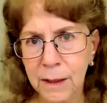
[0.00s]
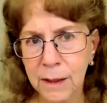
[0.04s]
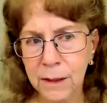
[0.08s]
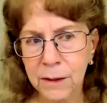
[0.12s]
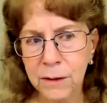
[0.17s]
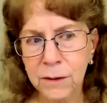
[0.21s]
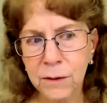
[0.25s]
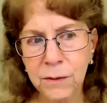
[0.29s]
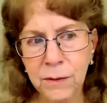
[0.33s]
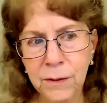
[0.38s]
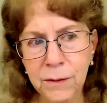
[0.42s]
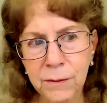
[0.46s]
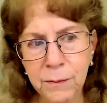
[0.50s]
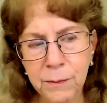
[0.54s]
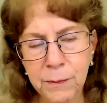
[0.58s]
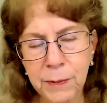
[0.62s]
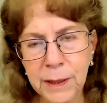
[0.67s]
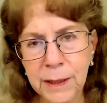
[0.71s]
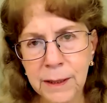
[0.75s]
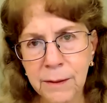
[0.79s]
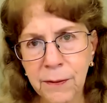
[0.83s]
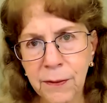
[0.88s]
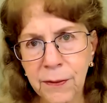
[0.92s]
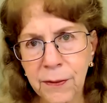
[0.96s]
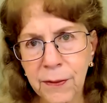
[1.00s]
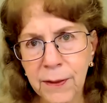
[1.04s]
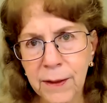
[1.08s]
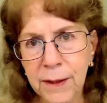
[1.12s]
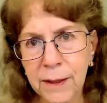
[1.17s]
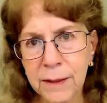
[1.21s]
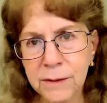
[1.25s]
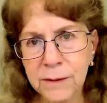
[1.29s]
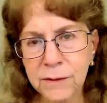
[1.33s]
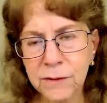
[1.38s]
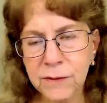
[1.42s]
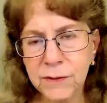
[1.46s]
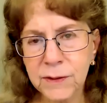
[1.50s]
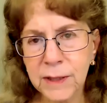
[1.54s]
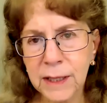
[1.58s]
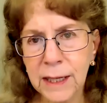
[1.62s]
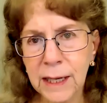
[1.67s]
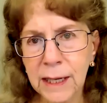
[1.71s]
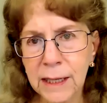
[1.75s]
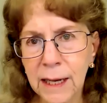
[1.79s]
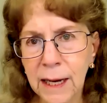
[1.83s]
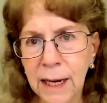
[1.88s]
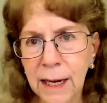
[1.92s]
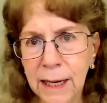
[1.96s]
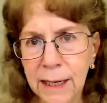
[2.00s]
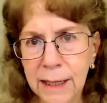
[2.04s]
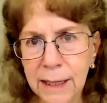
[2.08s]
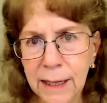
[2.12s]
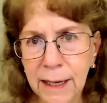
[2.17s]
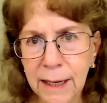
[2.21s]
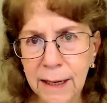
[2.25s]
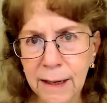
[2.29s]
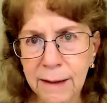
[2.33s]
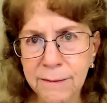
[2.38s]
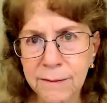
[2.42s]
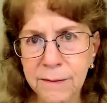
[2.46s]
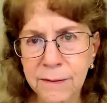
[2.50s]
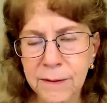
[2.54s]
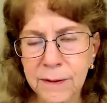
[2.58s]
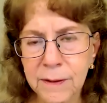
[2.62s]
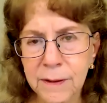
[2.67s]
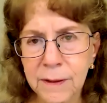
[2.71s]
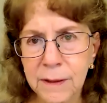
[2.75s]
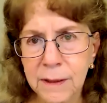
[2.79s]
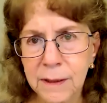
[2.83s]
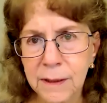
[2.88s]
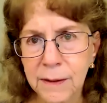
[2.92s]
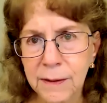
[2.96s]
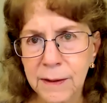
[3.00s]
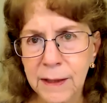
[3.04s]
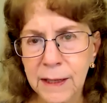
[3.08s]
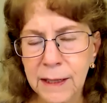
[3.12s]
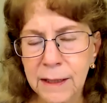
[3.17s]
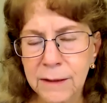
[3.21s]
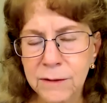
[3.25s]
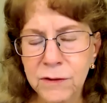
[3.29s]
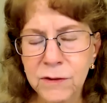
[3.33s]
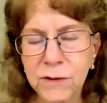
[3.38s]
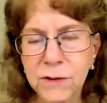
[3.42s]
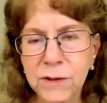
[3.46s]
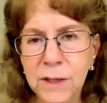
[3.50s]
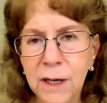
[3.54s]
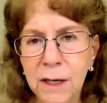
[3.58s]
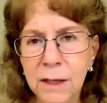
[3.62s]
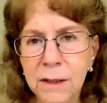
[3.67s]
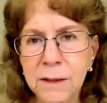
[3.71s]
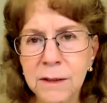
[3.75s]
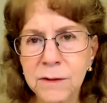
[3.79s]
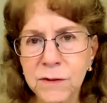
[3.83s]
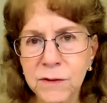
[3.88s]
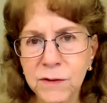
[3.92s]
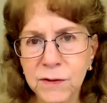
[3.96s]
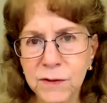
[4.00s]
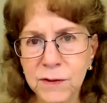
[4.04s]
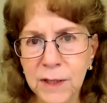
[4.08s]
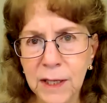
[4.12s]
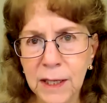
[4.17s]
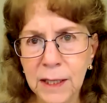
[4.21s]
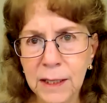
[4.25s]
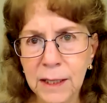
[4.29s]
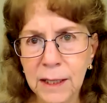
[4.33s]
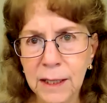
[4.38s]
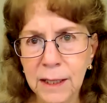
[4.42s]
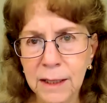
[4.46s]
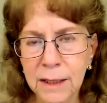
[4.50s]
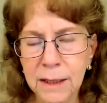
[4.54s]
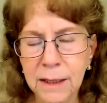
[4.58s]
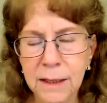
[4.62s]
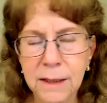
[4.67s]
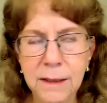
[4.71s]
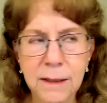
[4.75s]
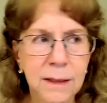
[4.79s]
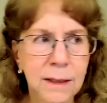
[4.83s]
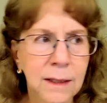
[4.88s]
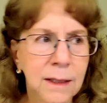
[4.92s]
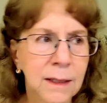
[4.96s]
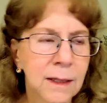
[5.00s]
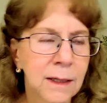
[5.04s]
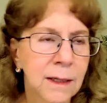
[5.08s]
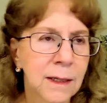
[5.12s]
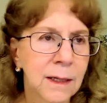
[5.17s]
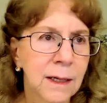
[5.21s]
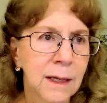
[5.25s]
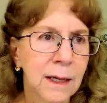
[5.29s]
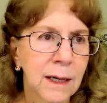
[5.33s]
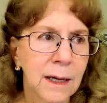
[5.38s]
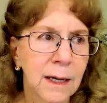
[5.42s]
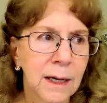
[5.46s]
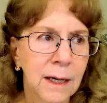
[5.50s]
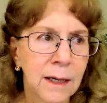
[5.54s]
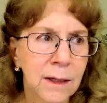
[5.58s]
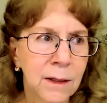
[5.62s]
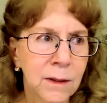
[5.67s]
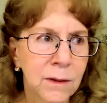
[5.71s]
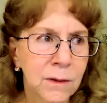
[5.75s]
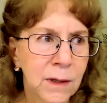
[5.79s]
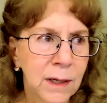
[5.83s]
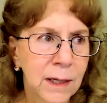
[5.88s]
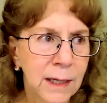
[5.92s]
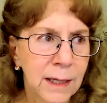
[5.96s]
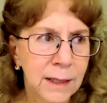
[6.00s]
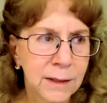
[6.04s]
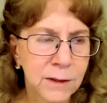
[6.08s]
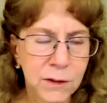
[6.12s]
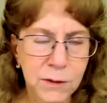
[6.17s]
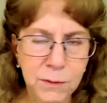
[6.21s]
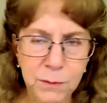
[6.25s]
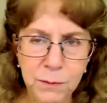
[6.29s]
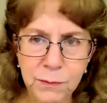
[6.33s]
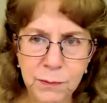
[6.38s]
You know, there have been things that I started saying, oh gosh,